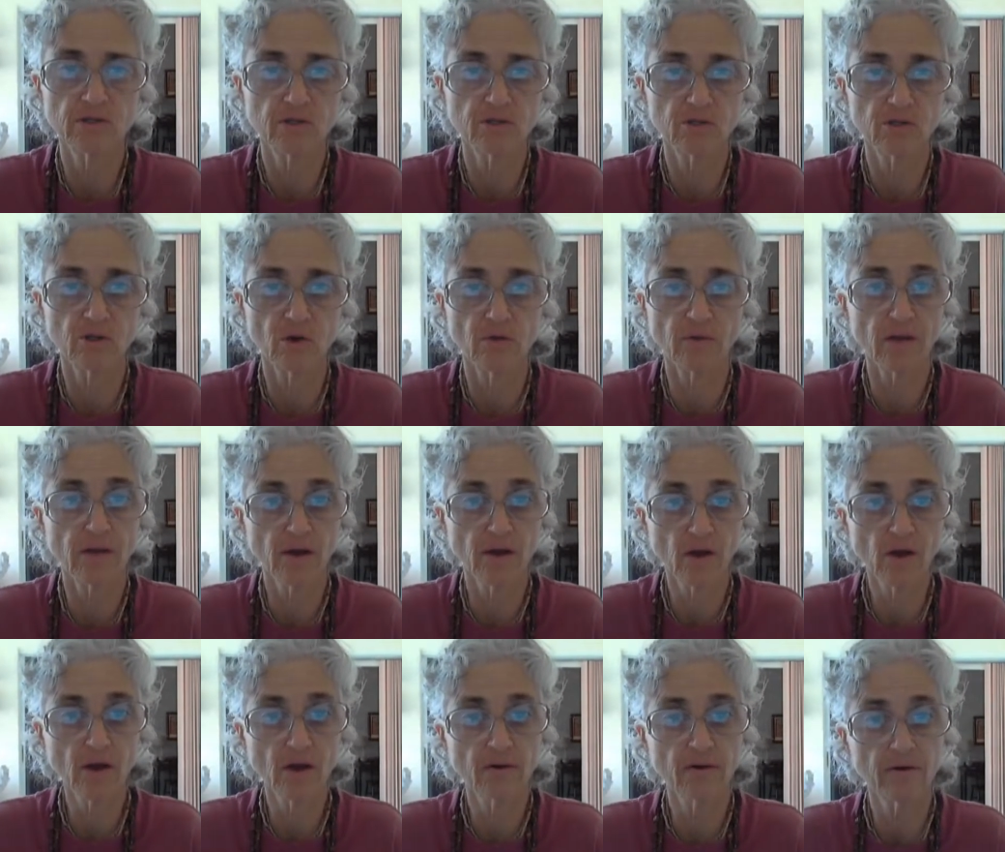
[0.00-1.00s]
So they
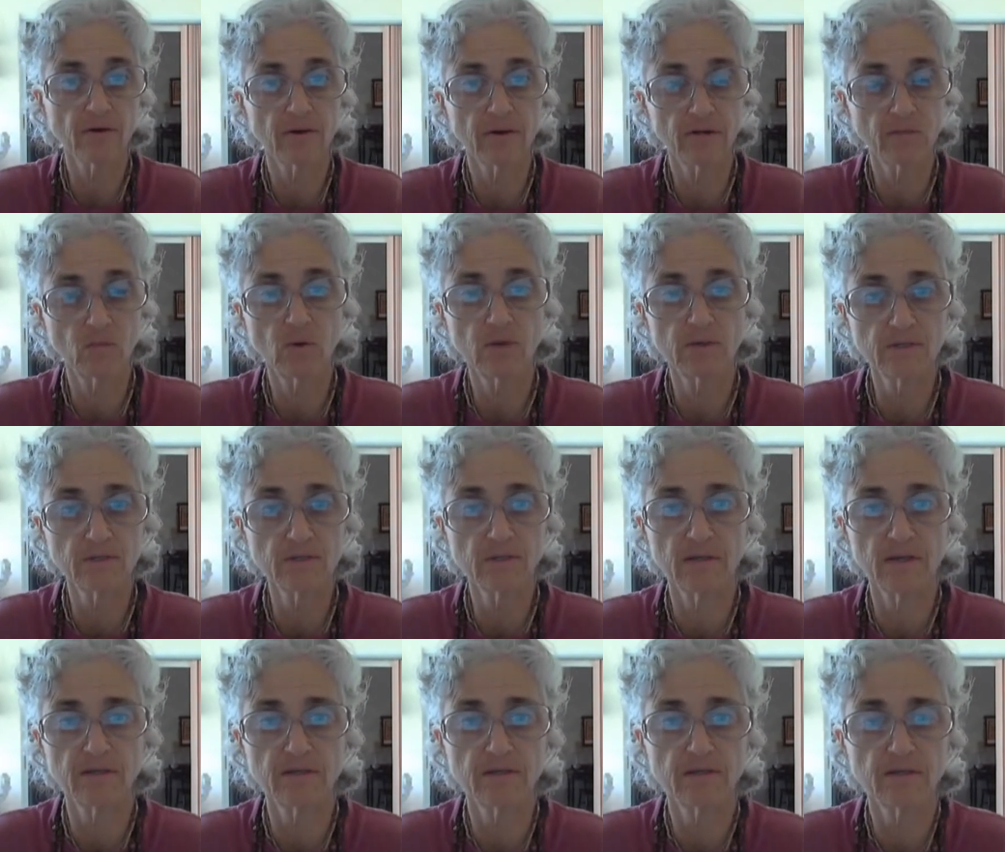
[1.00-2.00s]
are, in one
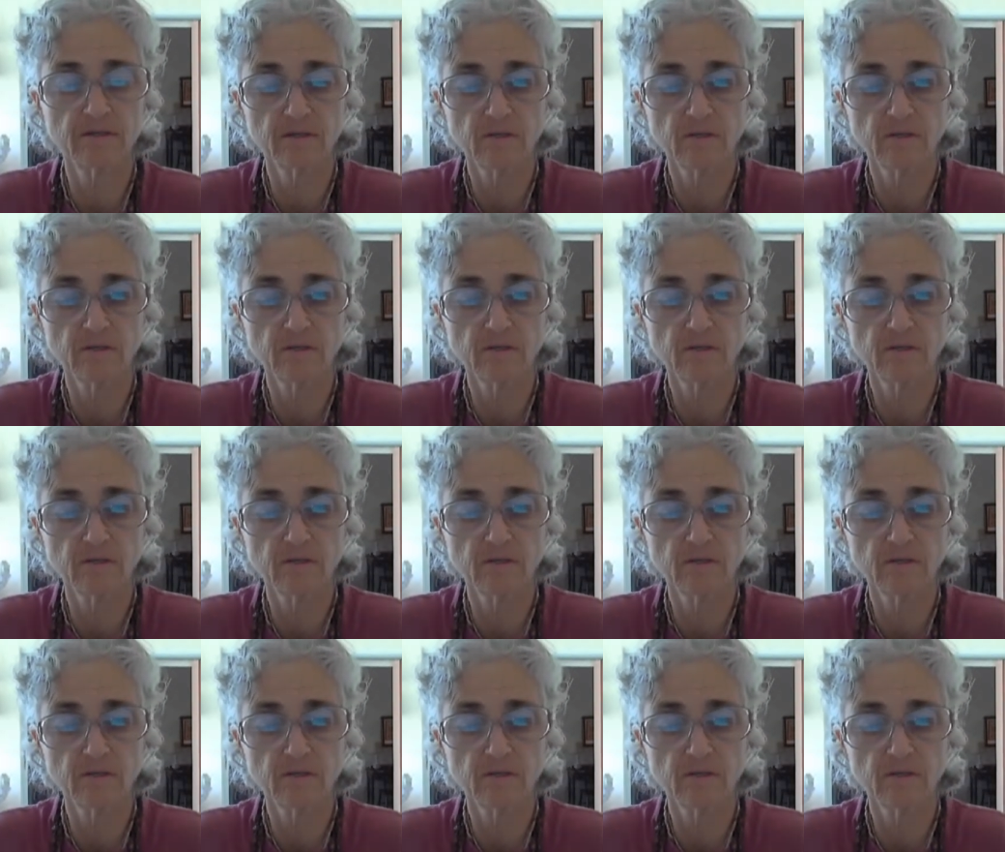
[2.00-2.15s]
sense,